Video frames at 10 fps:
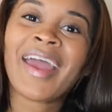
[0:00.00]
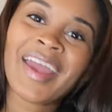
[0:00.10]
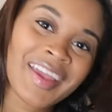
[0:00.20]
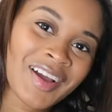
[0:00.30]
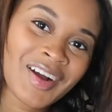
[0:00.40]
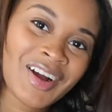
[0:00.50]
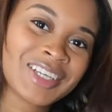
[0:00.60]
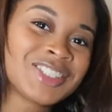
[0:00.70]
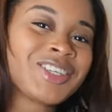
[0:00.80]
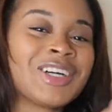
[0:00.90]
Hey y'all,
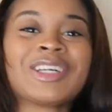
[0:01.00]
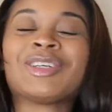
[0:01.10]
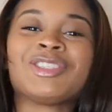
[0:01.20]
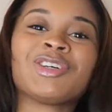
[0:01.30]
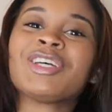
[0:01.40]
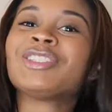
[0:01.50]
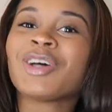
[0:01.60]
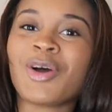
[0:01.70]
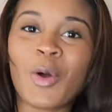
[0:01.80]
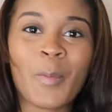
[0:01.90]
it's your girl Jody
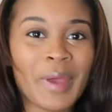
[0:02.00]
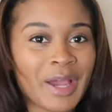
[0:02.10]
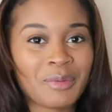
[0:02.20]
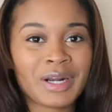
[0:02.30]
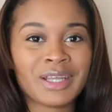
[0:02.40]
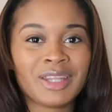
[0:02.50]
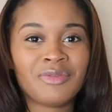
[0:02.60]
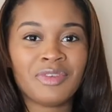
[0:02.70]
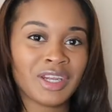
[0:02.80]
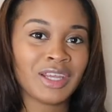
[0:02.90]
Jo back with
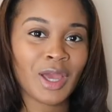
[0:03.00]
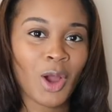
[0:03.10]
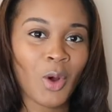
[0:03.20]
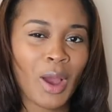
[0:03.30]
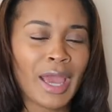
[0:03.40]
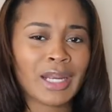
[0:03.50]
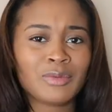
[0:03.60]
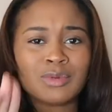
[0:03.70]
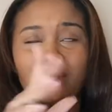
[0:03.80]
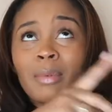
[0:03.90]
another video, and
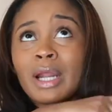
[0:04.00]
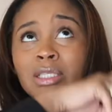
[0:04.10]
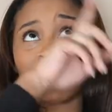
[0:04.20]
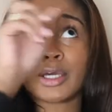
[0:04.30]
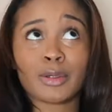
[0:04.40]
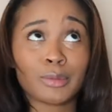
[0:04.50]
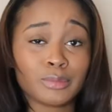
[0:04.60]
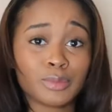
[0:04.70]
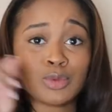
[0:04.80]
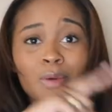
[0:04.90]
if you saw by that title,
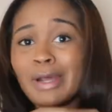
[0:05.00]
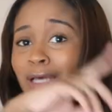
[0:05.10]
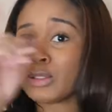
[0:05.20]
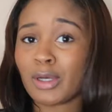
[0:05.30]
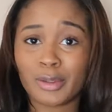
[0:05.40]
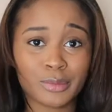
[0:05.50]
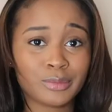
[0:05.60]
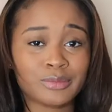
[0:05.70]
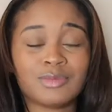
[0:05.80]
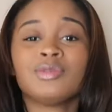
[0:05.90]

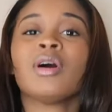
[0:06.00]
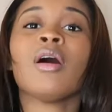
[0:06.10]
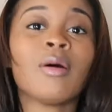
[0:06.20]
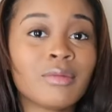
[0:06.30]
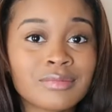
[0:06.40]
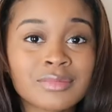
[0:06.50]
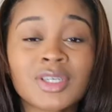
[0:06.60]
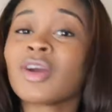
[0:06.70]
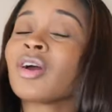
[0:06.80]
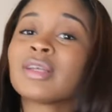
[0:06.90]
you know
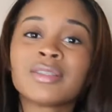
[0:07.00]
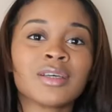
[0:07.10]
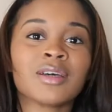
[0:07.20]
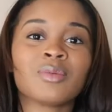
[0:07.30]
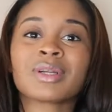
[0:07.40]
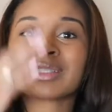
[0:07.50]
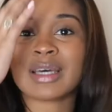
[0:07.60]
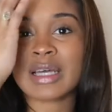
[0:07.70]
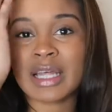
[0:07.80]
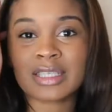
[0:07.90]
your girl is here with a
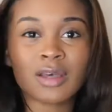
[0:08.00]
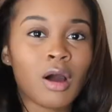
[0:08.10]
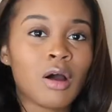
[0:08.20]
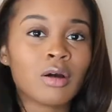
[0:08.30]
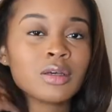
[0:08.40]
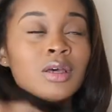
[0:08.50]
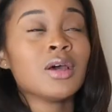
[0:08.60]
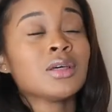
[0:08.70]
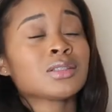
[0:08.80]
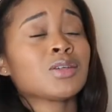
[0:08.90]
sunglass haul.
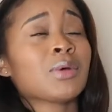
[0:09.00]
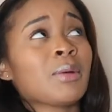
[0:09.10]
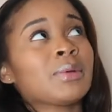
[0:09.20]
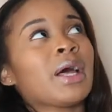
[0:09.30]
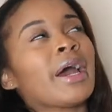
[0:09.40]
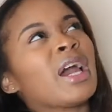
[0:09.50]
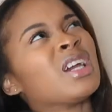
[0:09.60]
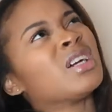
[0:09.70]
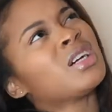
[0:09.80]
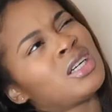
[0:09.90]
So you're probably
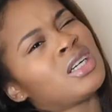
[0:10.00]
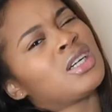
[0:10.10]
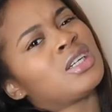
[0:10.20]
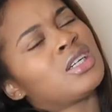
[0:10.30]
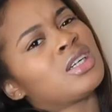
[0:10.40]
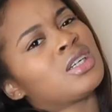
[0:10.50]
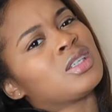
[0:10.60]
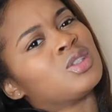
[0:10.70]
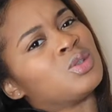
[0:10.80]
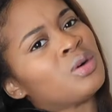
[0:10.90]
like,
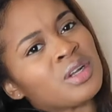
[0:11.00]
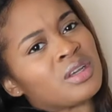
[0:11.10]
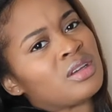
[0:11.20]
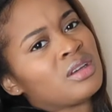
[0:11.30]
Jordan,